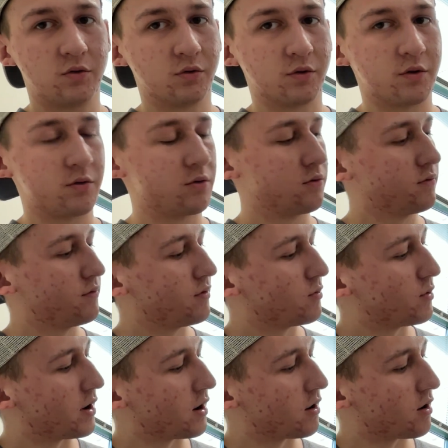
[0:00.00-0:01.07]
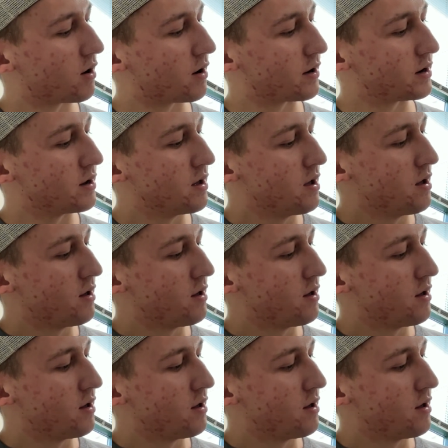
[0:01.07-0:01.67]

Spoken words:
groove where on